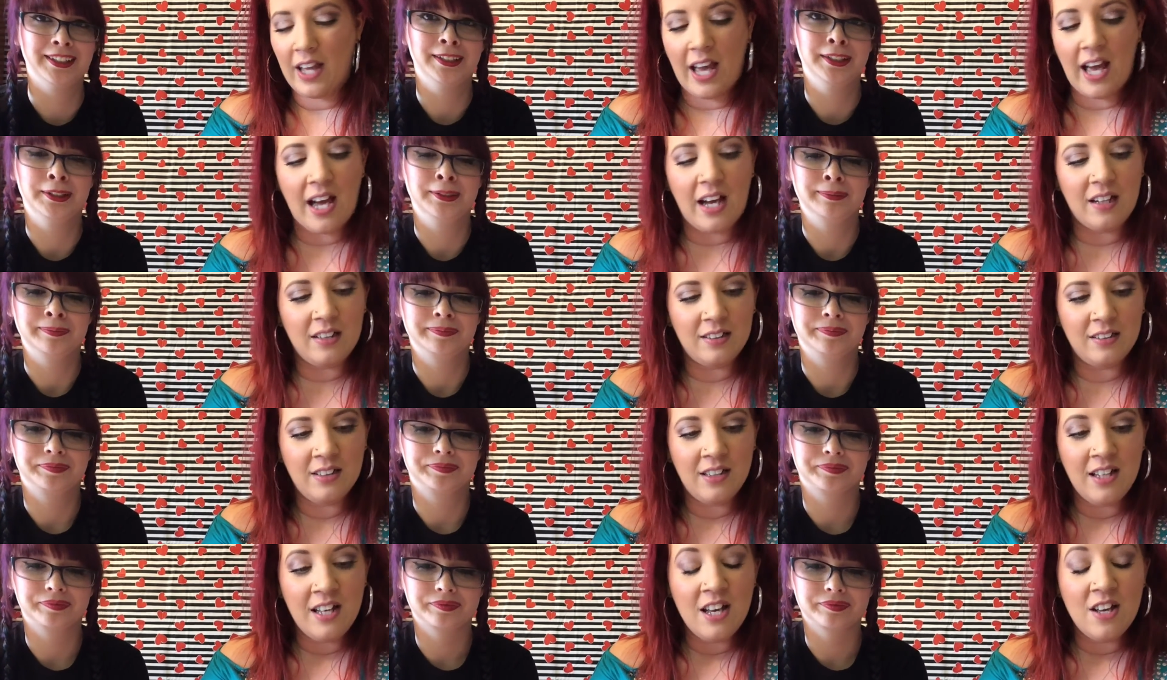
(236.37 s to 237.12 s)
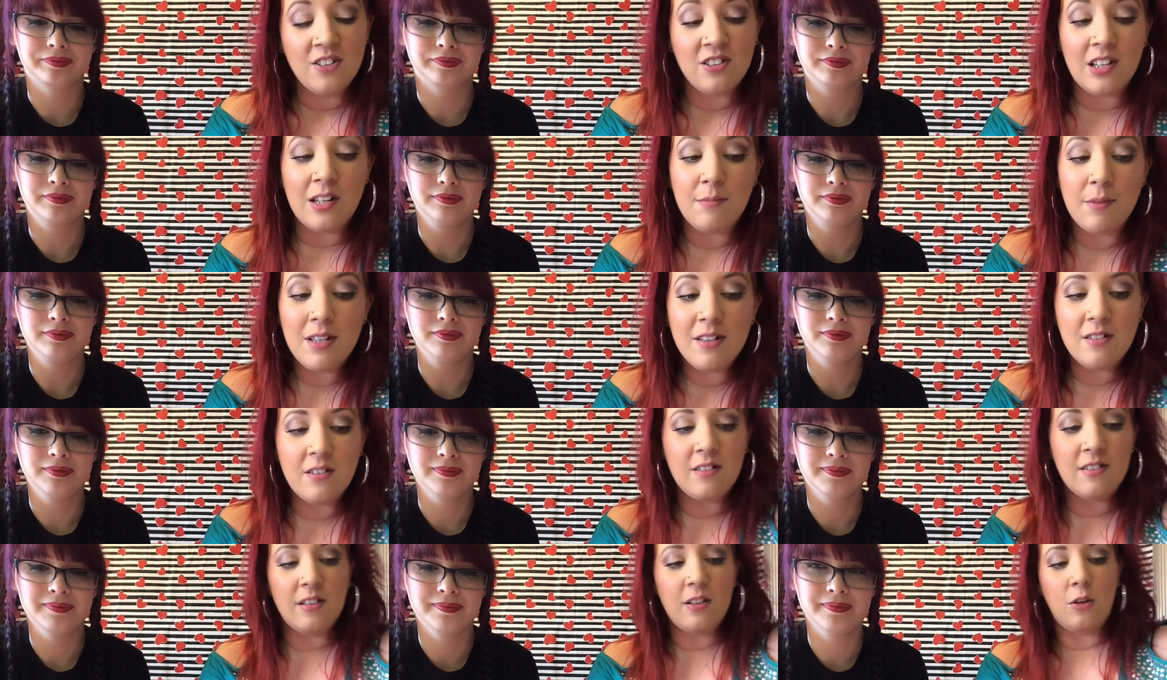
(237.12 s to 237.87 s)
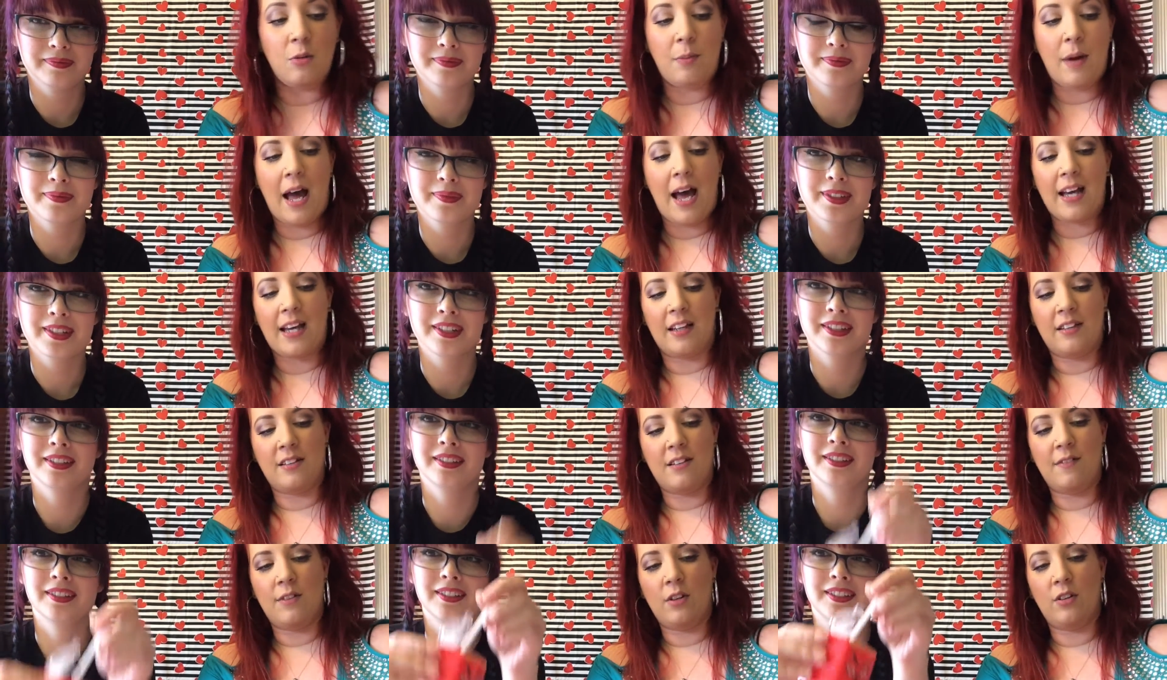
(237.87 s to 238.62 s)
Speaker 1: yeah, so it means these little
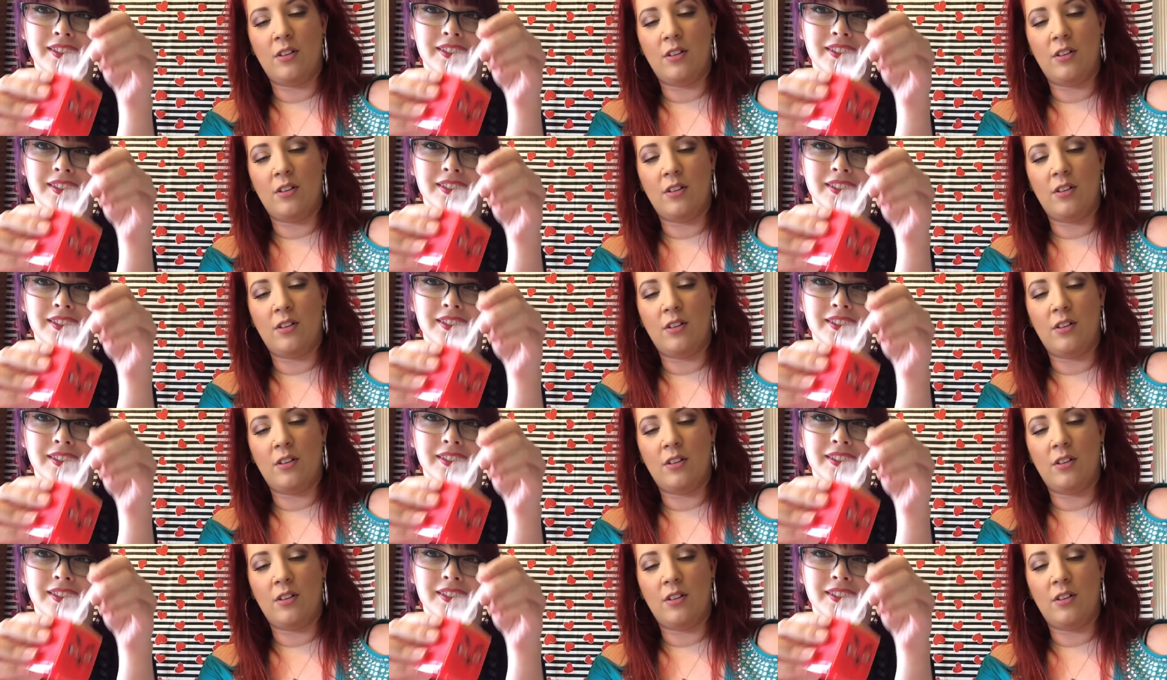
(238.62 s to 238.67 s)
packets, even